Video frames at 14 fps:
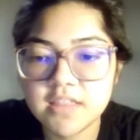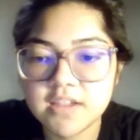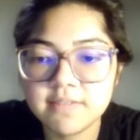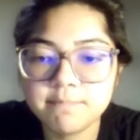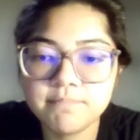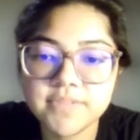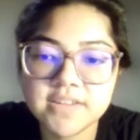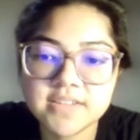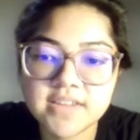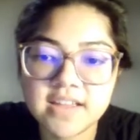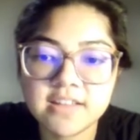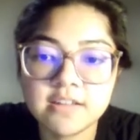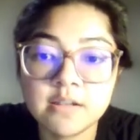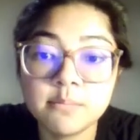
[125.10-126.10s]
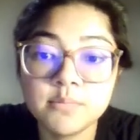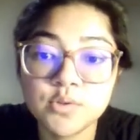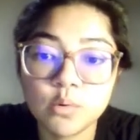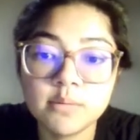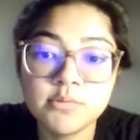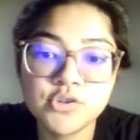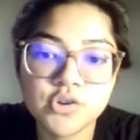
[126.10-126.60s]
thing is that it
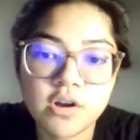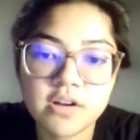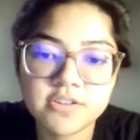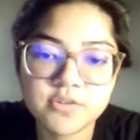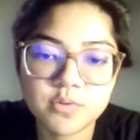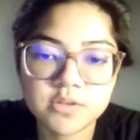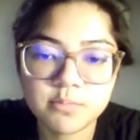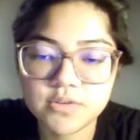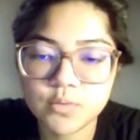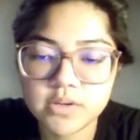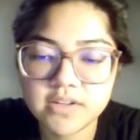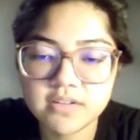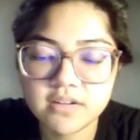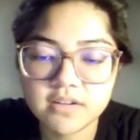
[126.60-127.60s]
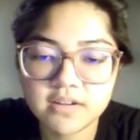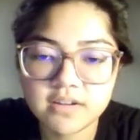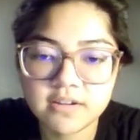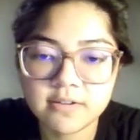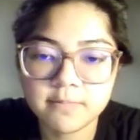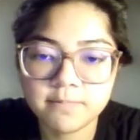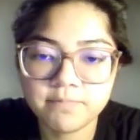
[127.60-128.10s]
absorbs shock, so it's between
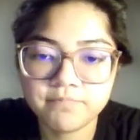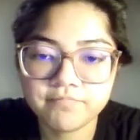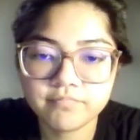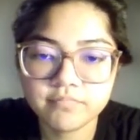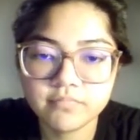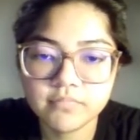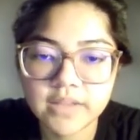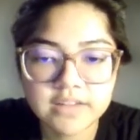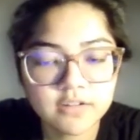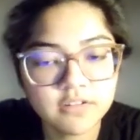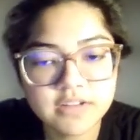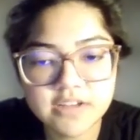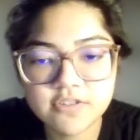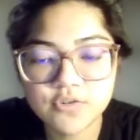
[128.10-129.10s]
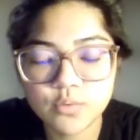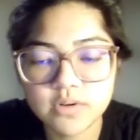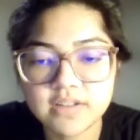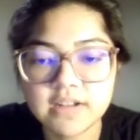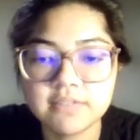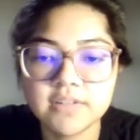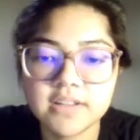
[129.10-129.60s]
like your knee joint
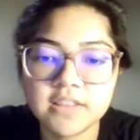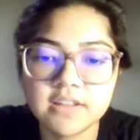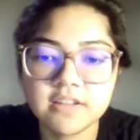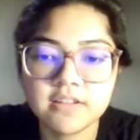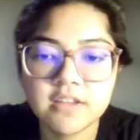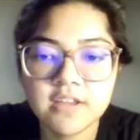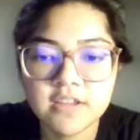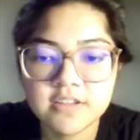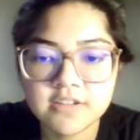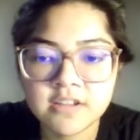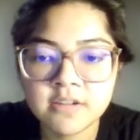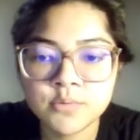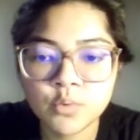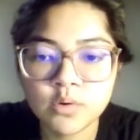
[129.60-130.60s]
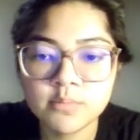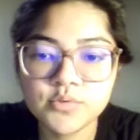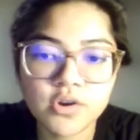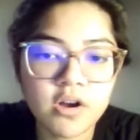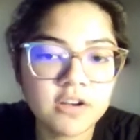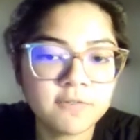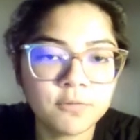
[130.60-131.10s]
and everything. It's going to absorb
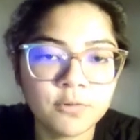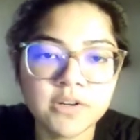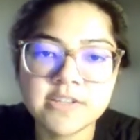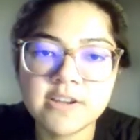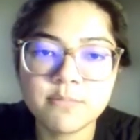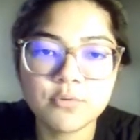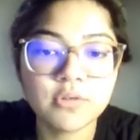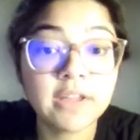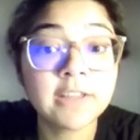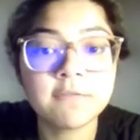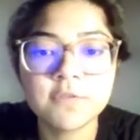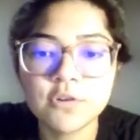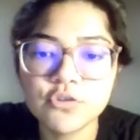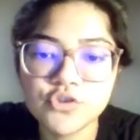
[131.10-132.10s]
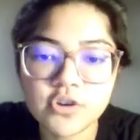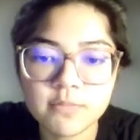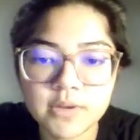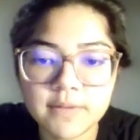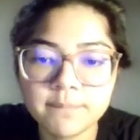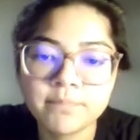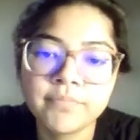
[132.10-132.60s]
shock, for example, like if you're
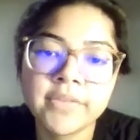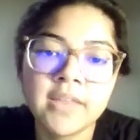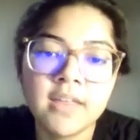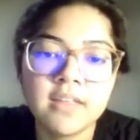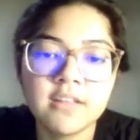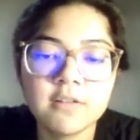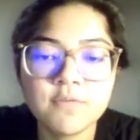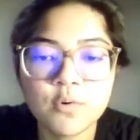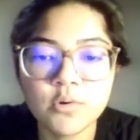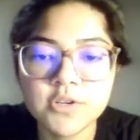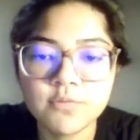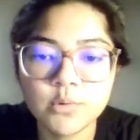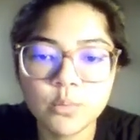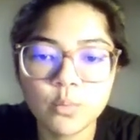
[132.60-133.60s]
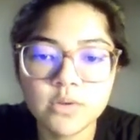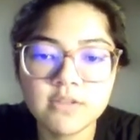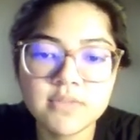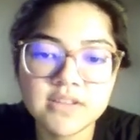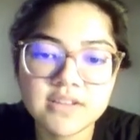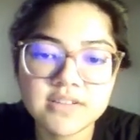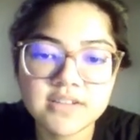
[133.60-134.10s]
jumping. And then of course with the
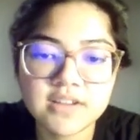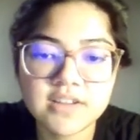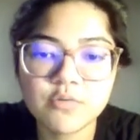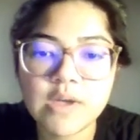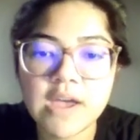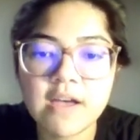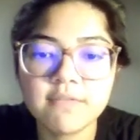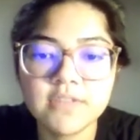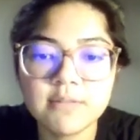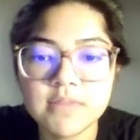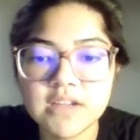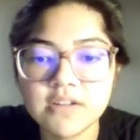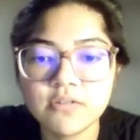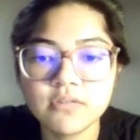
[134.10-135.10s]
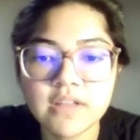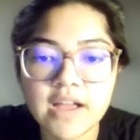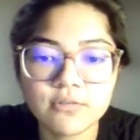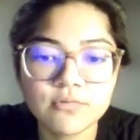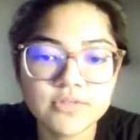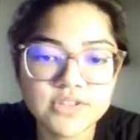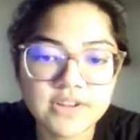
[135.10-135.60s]
menisci, you have the medial and
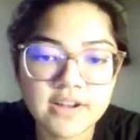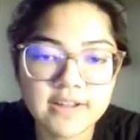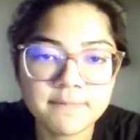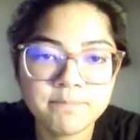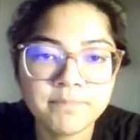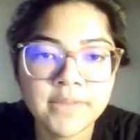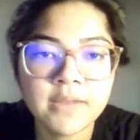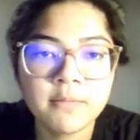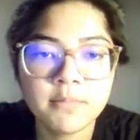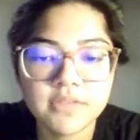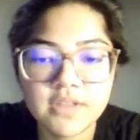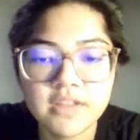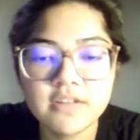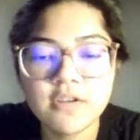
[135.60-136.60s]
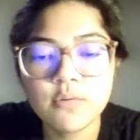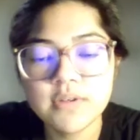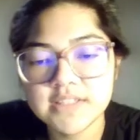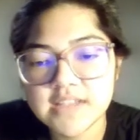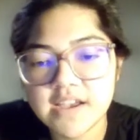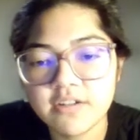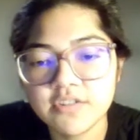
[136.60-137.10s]
lateral side. But then
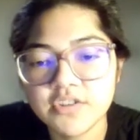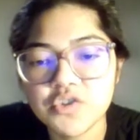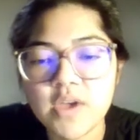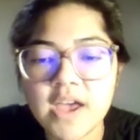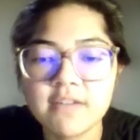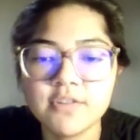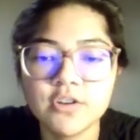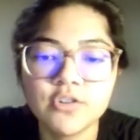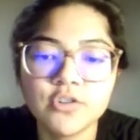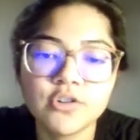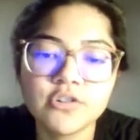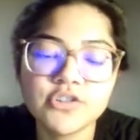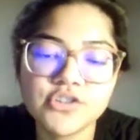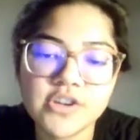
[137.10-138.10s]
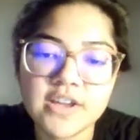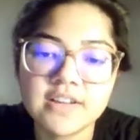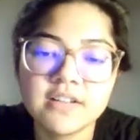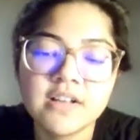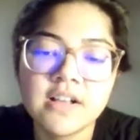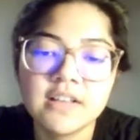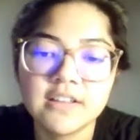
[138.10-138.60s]
going down, you have your
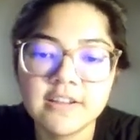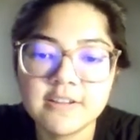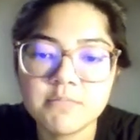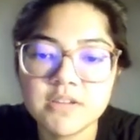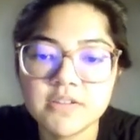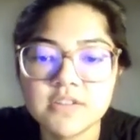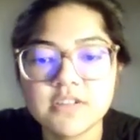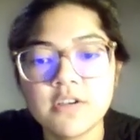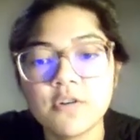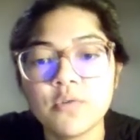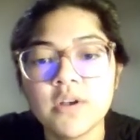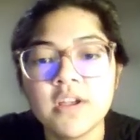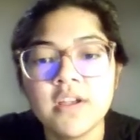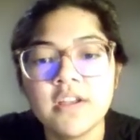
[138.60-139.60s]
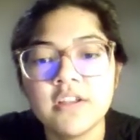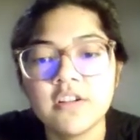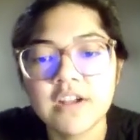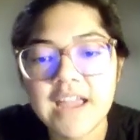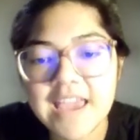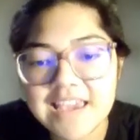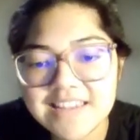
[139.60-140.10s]
cruciate ligaments. So
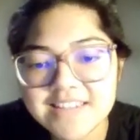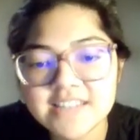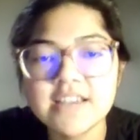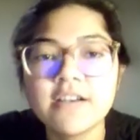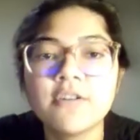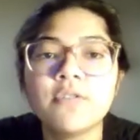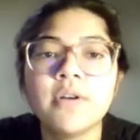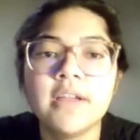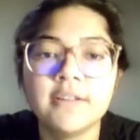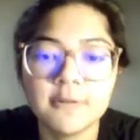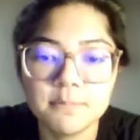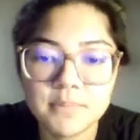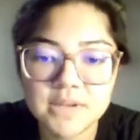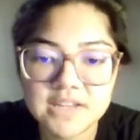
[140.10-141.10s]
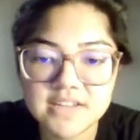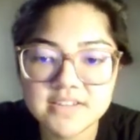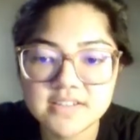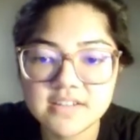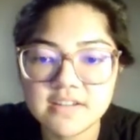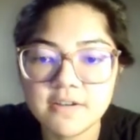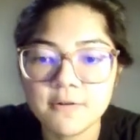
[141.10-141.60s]
your ACL and your
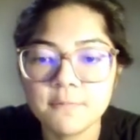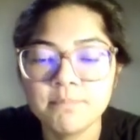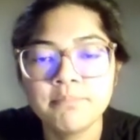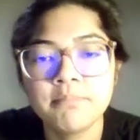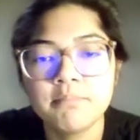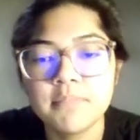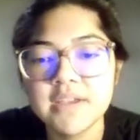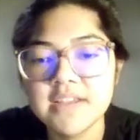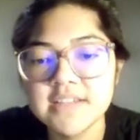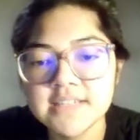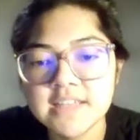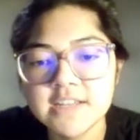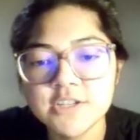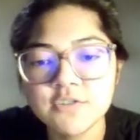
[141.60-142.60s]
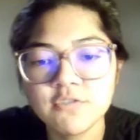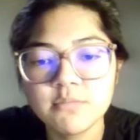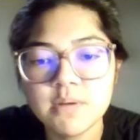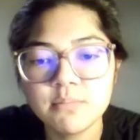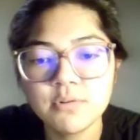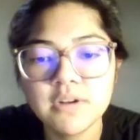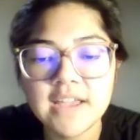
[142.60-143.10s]
PCL. Biggest thing to
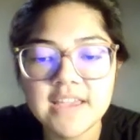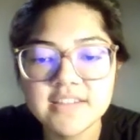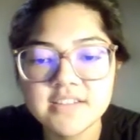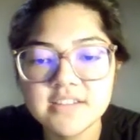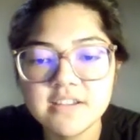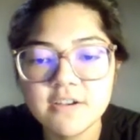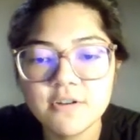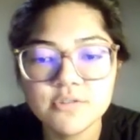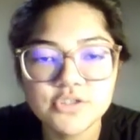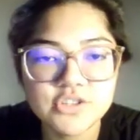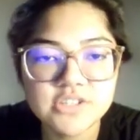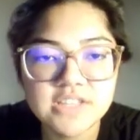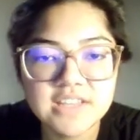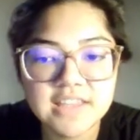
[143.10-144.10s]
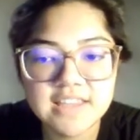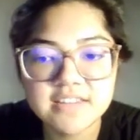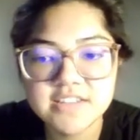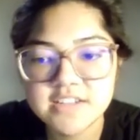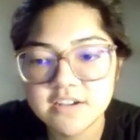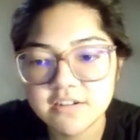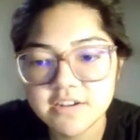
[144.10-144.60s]
remember, ACL, just think
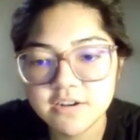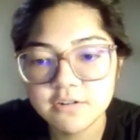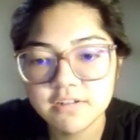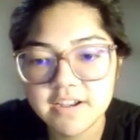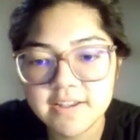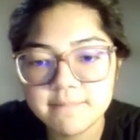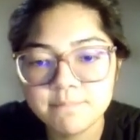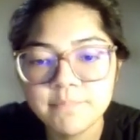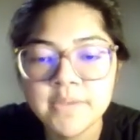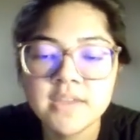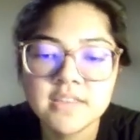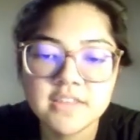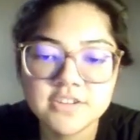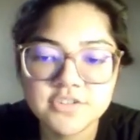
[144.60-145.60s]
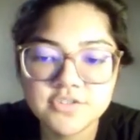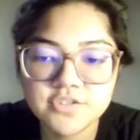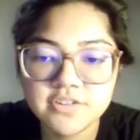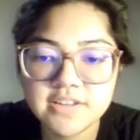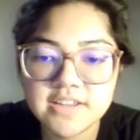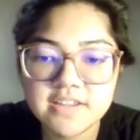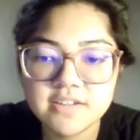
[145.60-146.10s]
anterior, right? This is
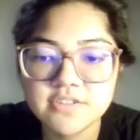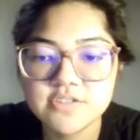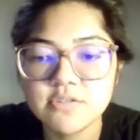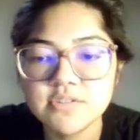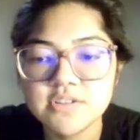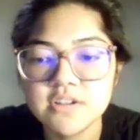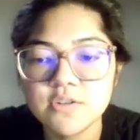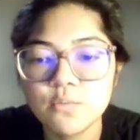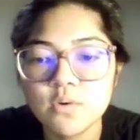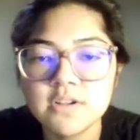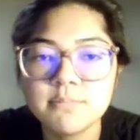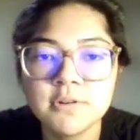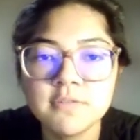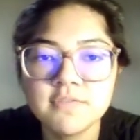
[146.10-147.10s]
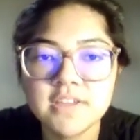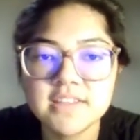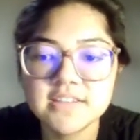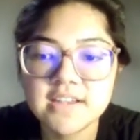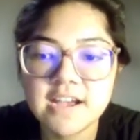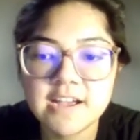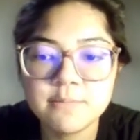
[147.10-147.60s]
your knee, so it's going to want to
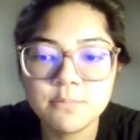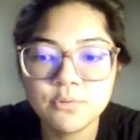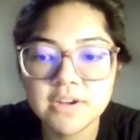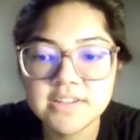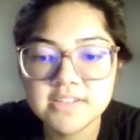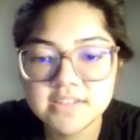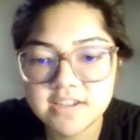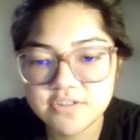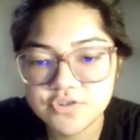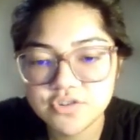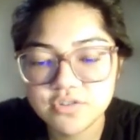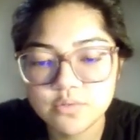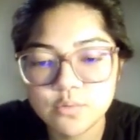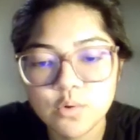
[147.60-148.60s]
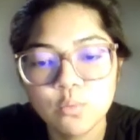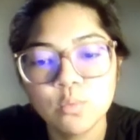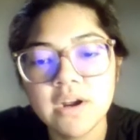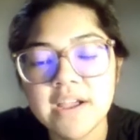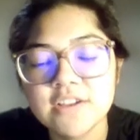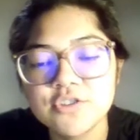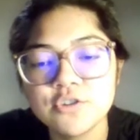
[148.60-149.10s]
prevent hyperextension,
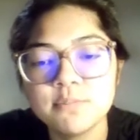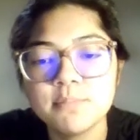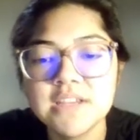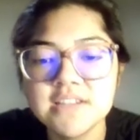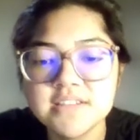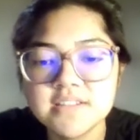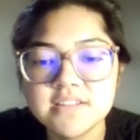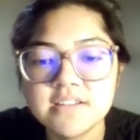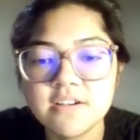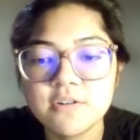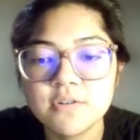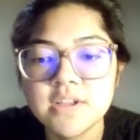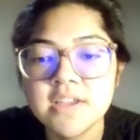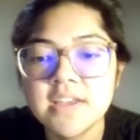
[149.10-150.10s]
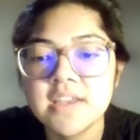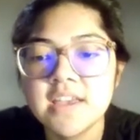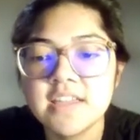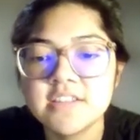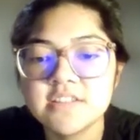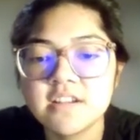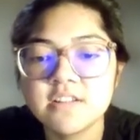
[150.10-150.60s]
whereas your PCL,
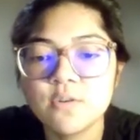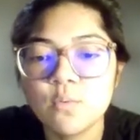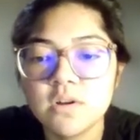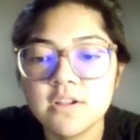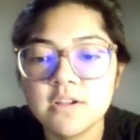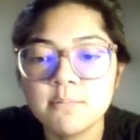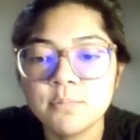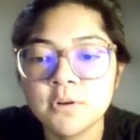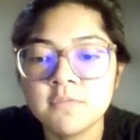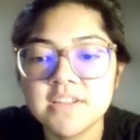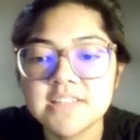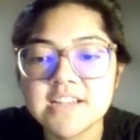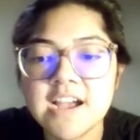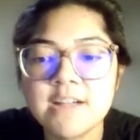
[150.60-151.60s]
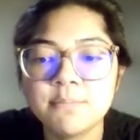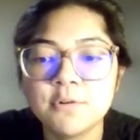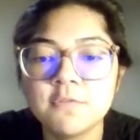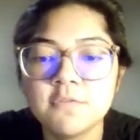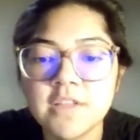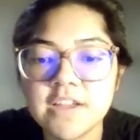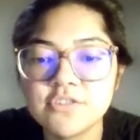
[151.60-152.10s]
it's going to want to prevent
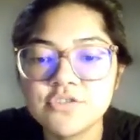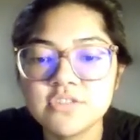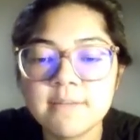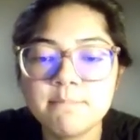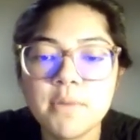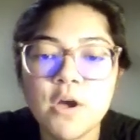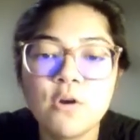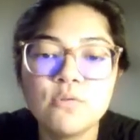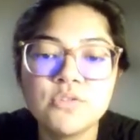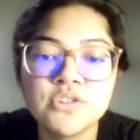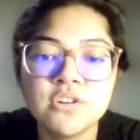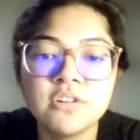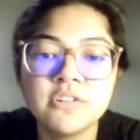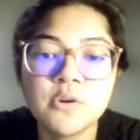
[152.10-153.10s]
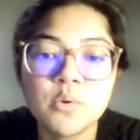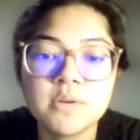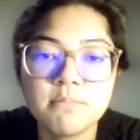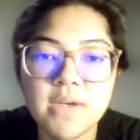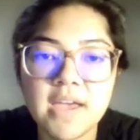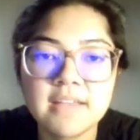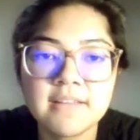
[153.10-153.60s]
hyperflexion, that posterior going
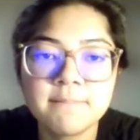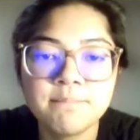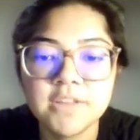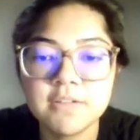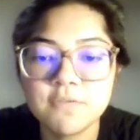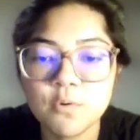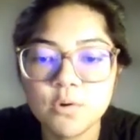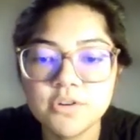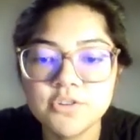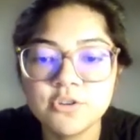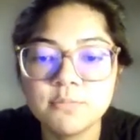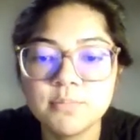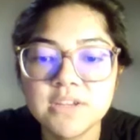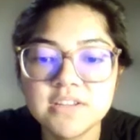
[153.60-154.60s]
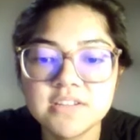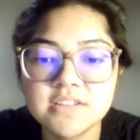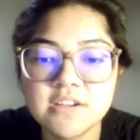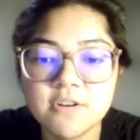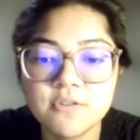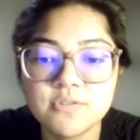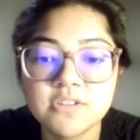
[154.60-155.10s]
back. And of course, your
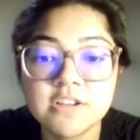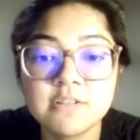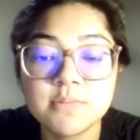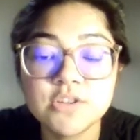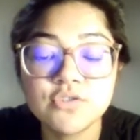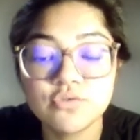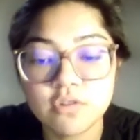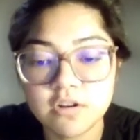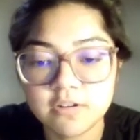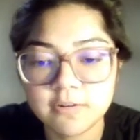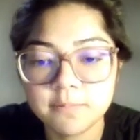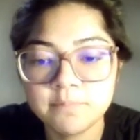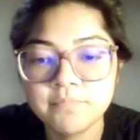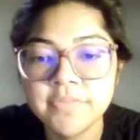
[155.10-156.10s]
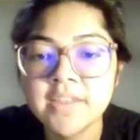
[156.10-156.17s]
PCL is going to be stronger.